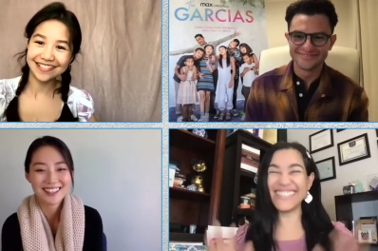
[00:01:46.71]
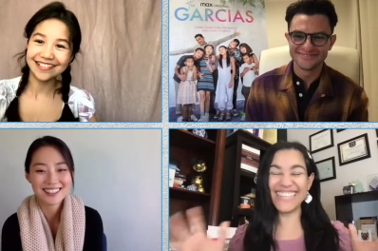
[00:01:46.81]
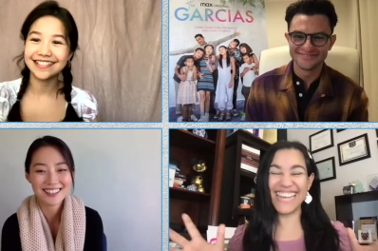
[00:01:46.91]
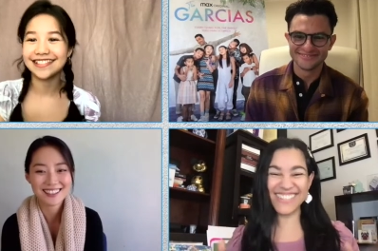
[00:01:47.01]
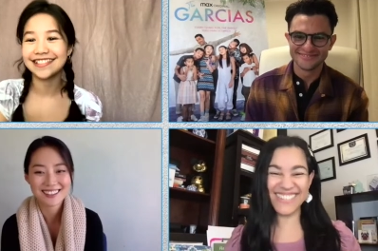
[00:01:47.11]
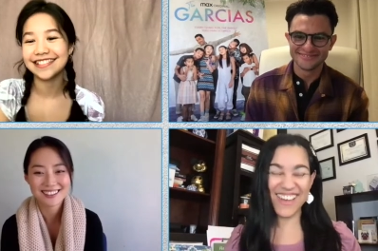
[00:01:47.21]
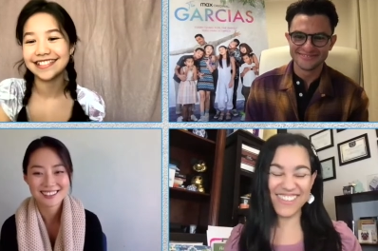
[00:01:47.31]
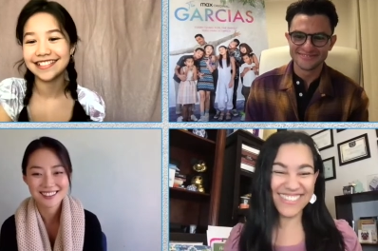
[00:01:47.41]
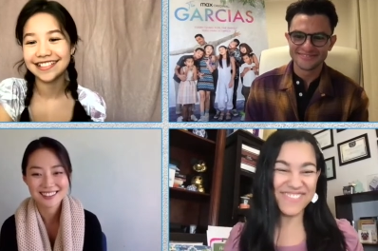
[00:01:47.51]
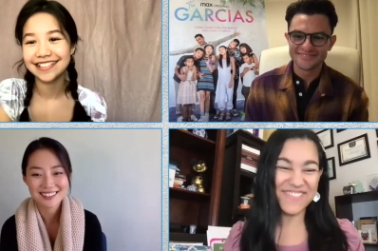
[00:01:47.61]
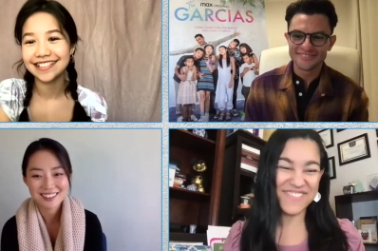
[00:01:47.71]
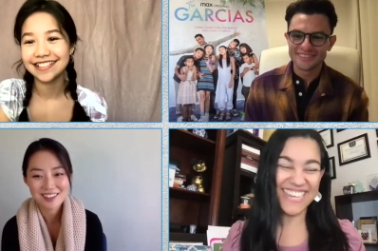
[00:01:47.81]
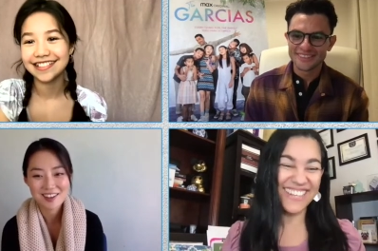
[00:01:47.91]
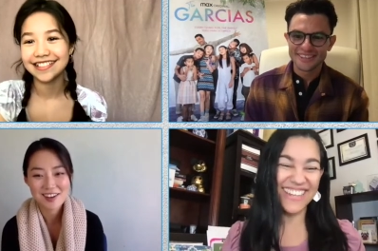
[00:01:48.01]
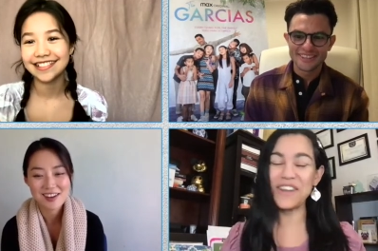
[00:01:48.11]
Speaker 1: How does it feel?
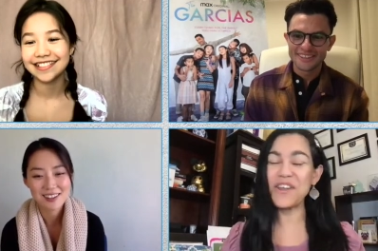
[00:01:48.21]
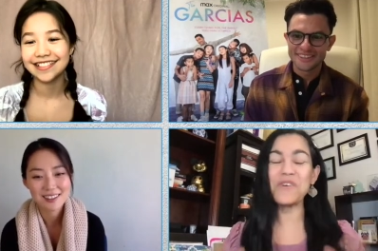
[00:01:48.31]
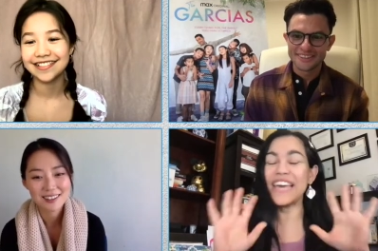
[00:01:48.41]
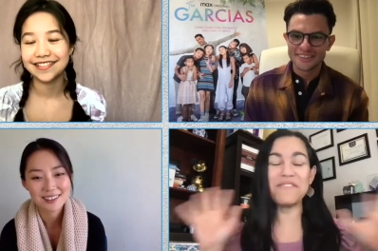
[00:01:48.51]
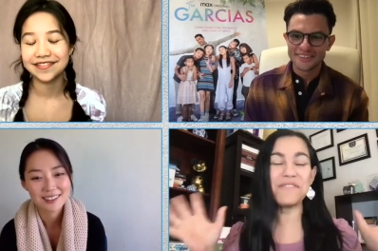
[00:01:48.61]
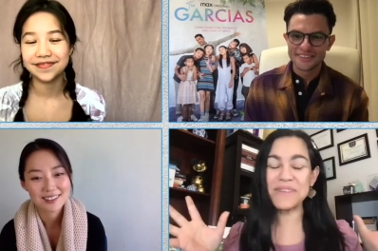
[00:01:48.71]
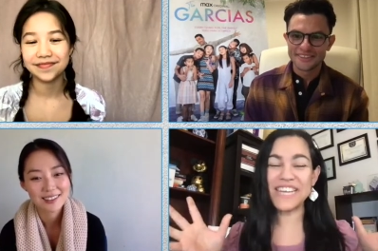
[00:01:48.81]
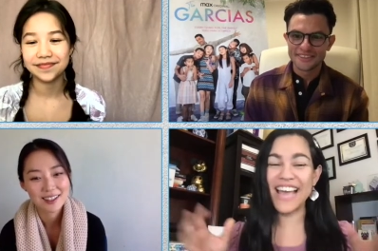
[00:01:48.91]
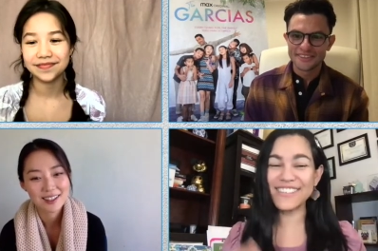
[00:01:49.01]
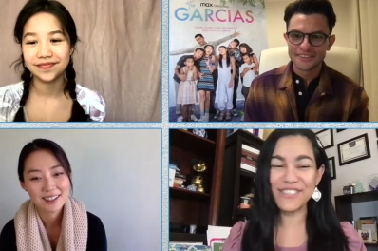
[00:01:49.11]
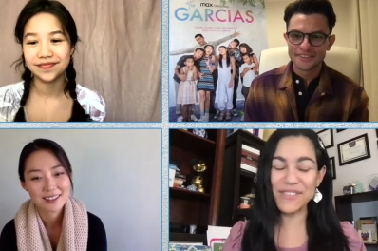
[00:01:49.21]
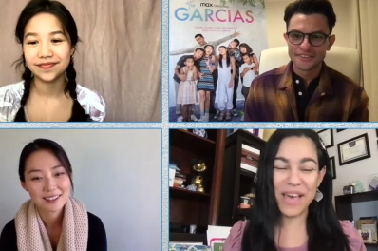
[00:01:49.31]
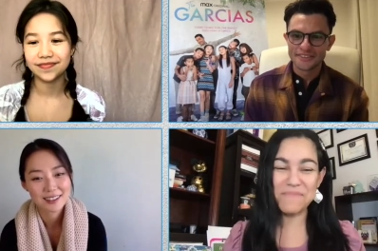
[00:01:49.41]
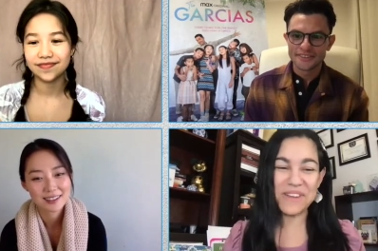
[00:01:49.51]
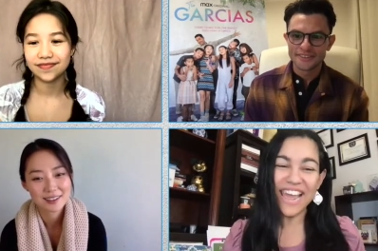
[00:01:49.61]
I know that everybody asks you that,
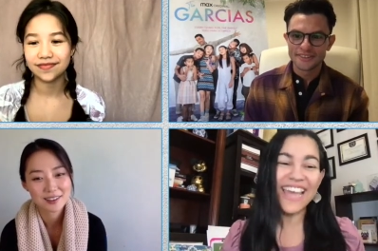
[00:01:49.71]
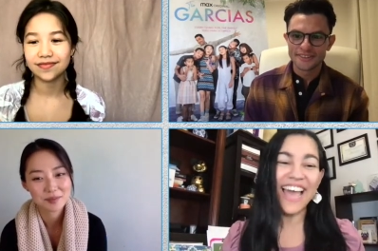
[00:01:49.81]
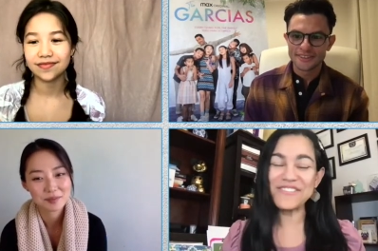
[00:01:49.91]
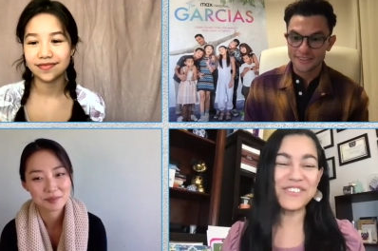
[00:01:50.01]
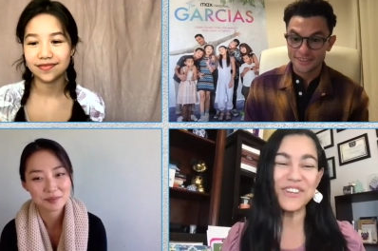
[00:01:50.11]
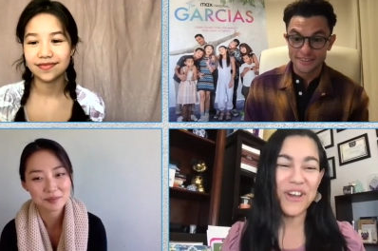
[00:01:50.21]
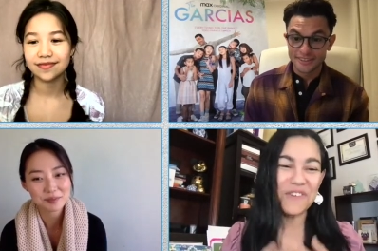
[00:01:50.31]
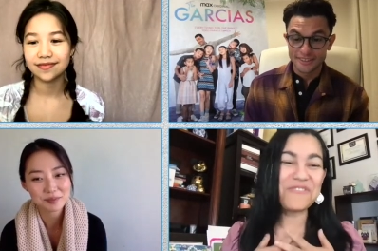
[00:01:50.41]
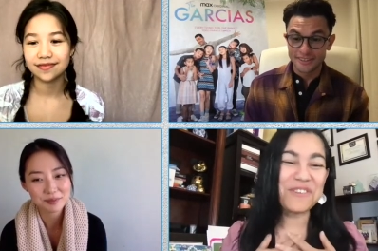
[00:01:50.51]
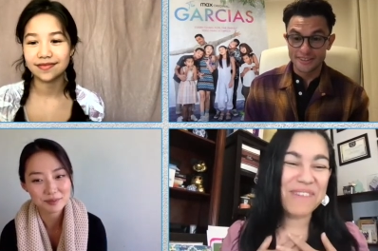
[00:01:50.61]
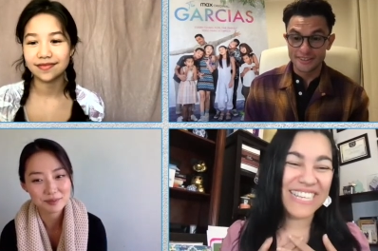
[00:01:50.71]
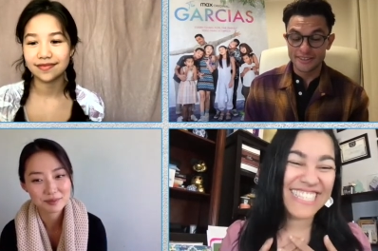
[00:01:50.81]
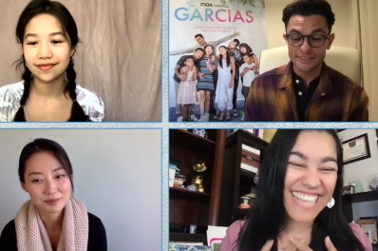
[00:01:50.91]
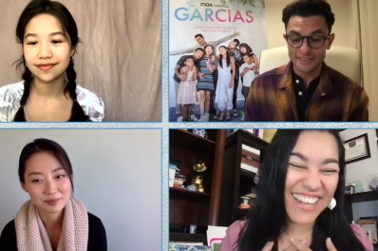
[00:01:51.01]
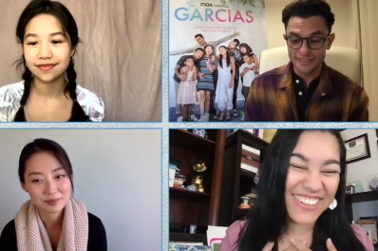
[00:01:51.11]
but I have to know for
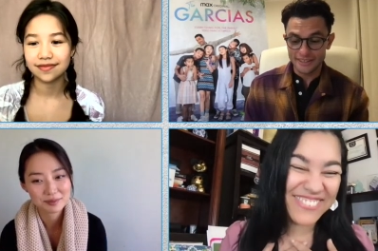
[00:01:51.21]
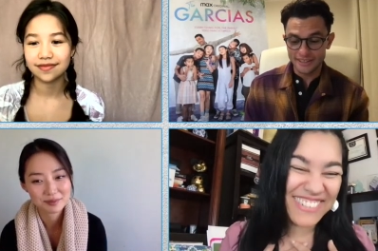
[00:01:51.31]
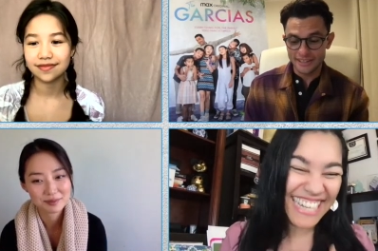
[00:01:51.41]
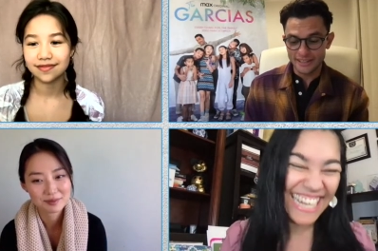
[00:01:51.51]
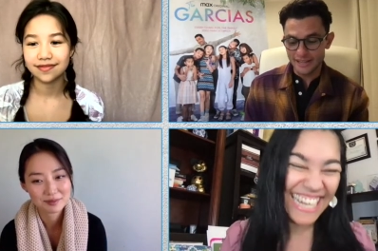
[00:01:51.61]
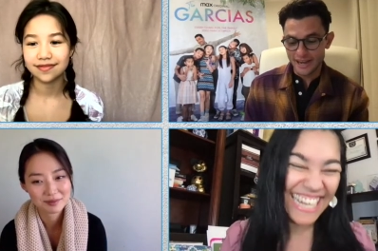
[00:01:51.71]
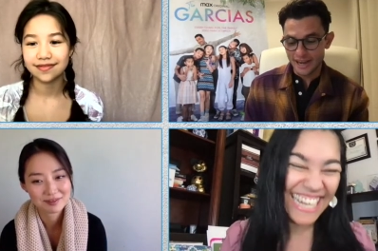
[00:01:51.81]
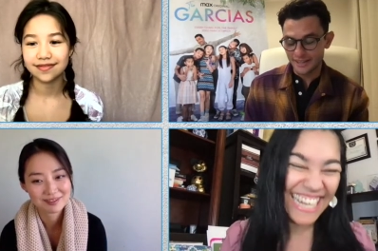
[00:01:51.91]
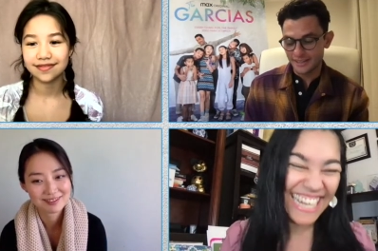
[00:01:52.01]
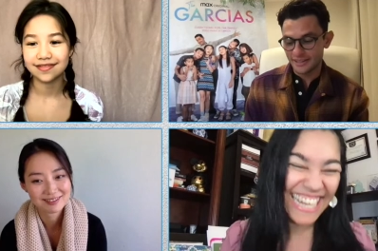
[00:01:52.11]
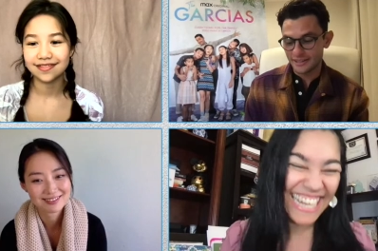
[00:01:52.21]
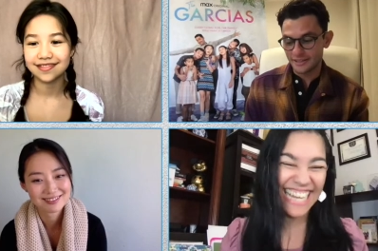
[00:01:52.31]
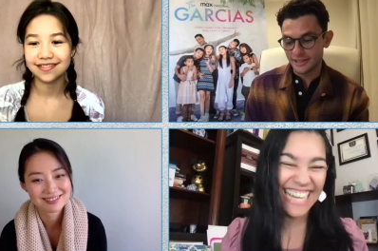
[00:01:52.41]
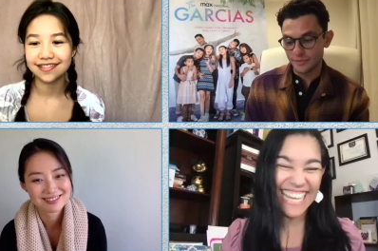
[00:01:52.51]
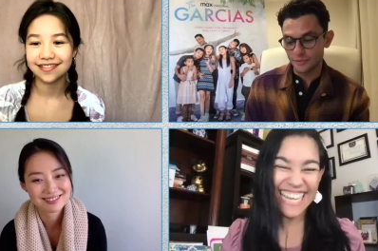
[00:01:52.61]
myself.
Speaker 2: it,
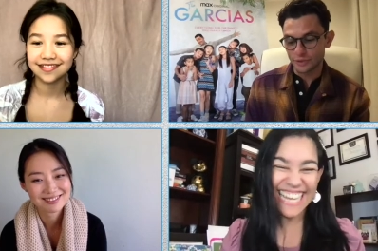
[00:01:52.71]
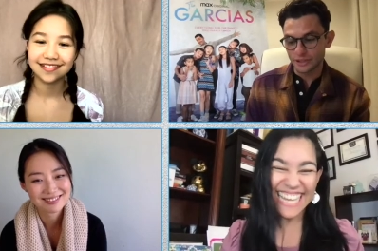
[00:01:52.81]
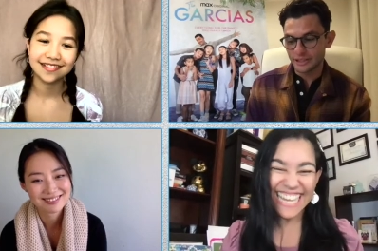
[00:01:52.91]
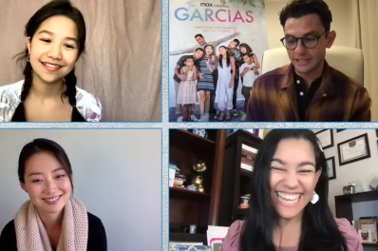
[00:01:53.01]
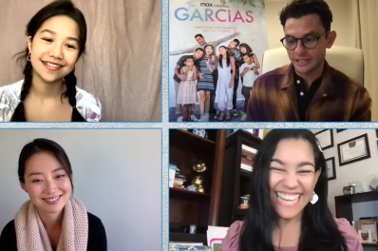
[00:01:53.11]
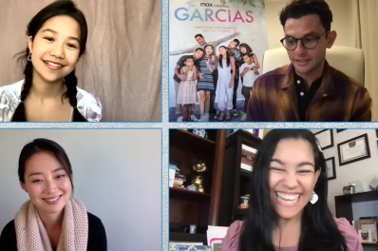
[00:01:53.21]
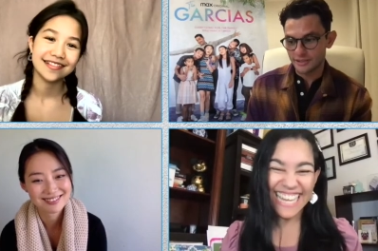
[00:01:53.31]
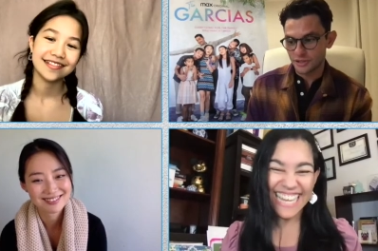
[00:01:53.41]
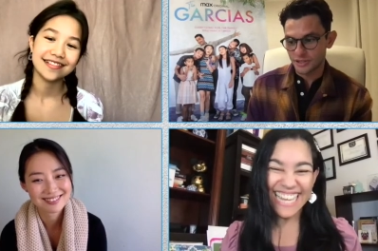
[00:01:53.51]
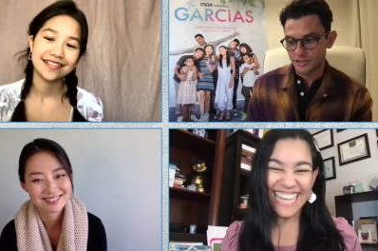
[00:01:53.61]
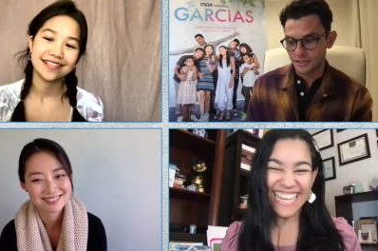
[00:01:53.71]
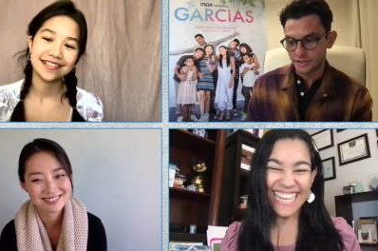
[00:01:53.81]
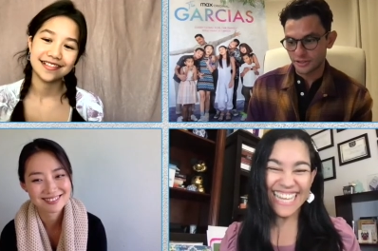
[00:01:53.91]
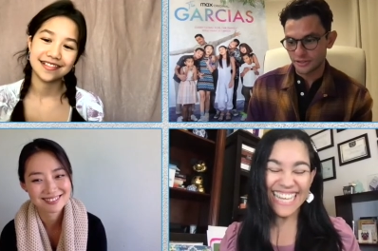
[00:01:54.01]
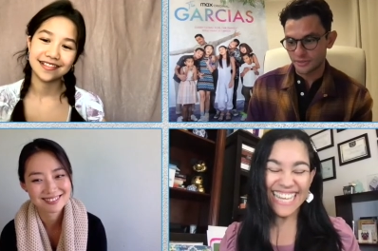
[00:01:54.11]
it it really is just
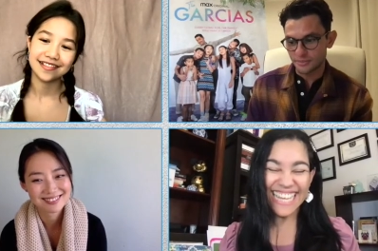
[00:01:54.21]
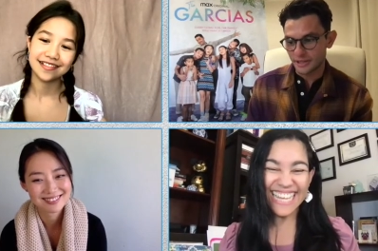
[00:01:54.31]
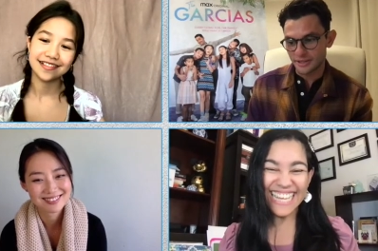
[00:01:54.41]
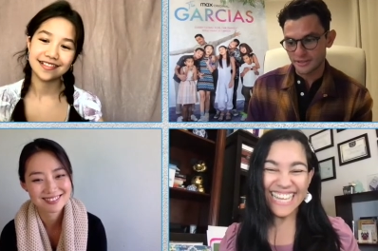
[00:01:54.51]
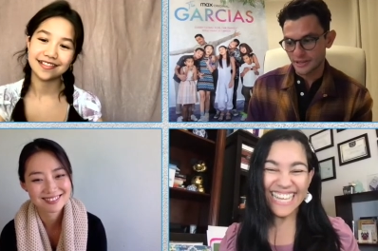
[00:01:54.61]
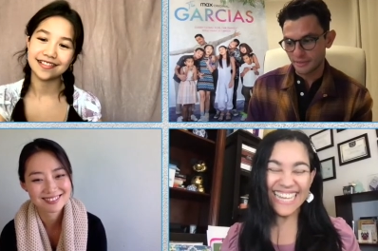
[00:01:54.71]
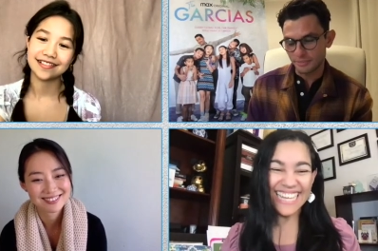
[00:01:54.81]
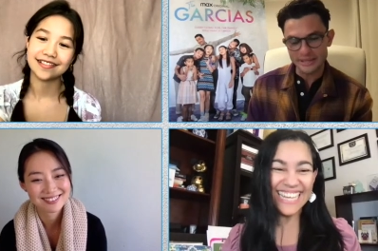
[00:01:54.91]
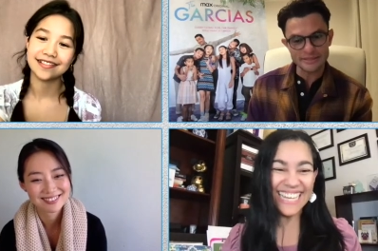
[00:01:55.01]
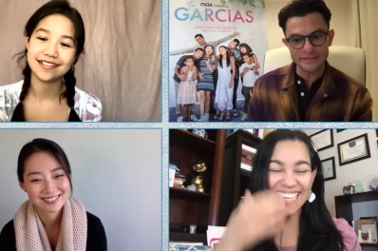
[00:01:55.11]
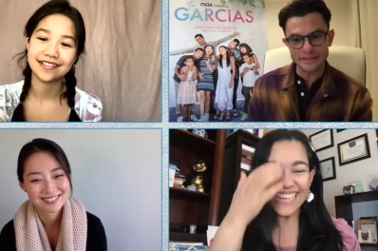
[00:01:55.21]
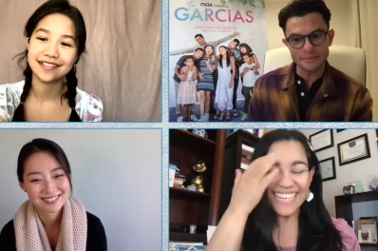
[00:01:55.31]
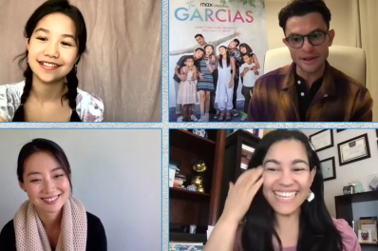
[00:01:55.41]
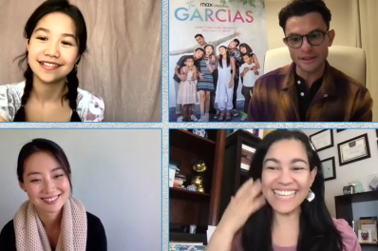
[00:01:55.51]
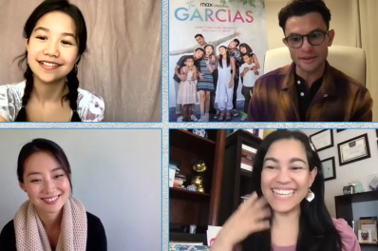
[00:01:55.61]
the biggest like blessing in
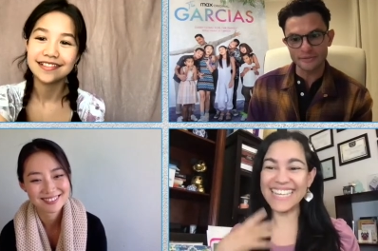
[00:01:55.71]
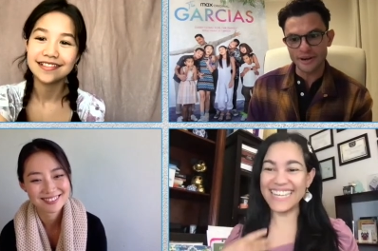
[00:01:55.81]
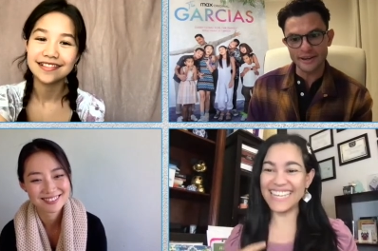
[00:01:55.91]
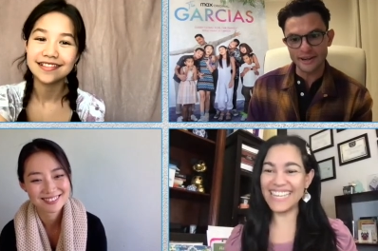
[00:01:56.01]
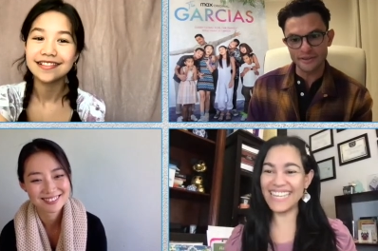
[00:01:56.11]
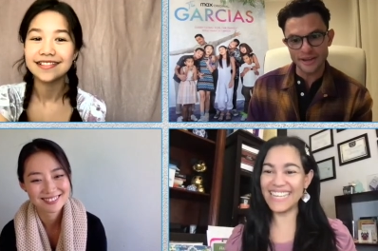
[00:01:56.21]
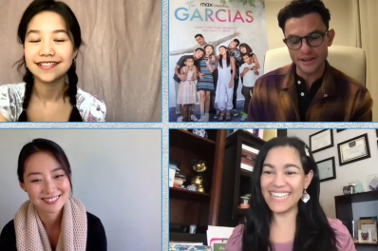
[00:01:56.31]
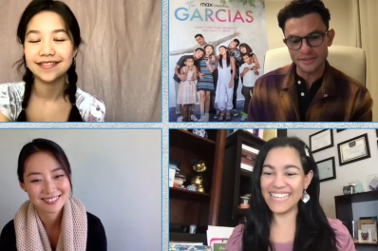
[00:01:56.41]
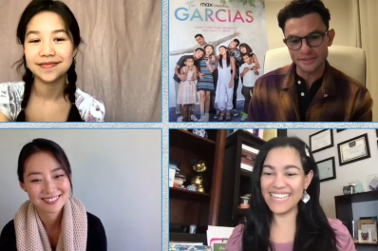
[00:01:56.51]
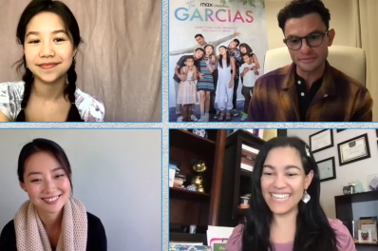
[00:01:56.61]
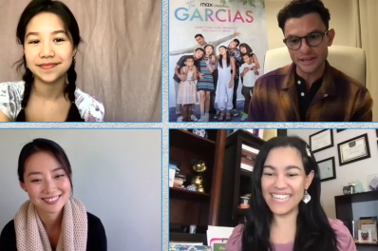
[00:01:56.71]
my life right now. I